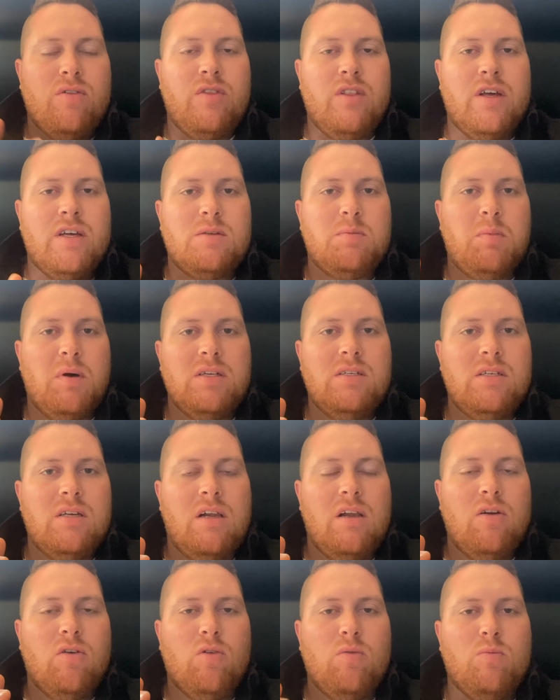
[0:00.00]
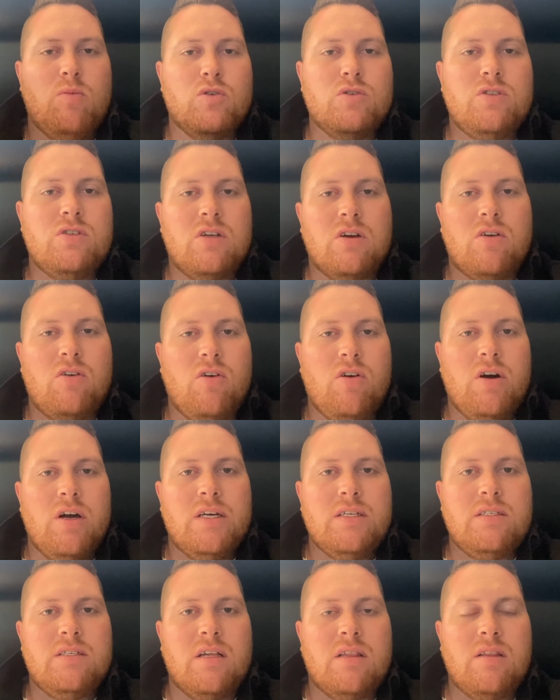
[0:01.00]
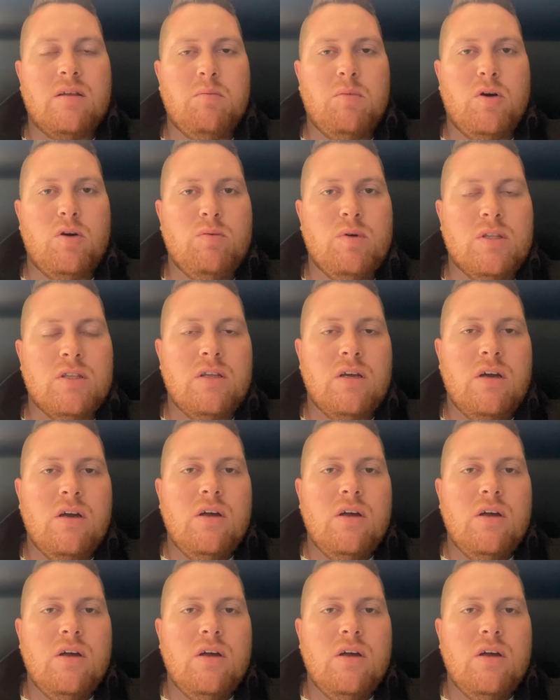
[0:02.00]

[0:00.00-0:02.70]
That's basically all mods the car has at the moment.